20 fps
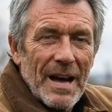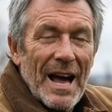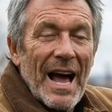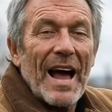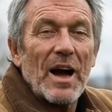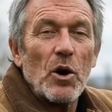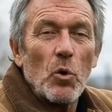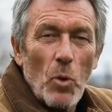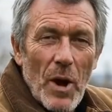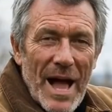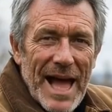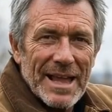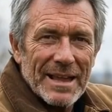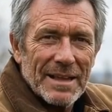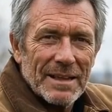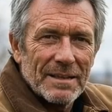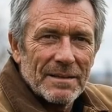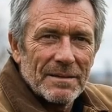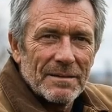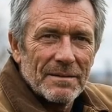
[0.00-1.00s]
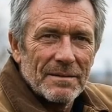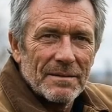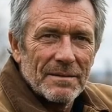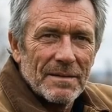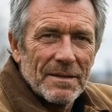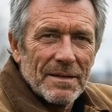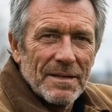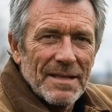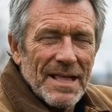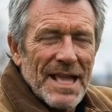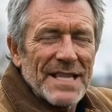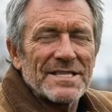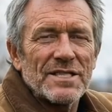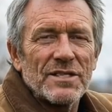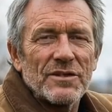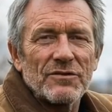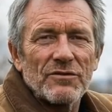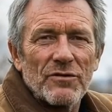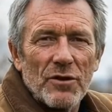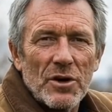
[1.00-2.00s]
I wait. That's
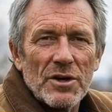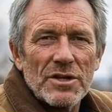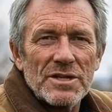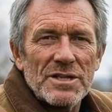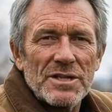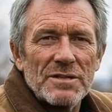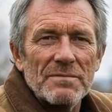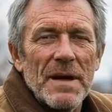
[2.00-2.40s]
the first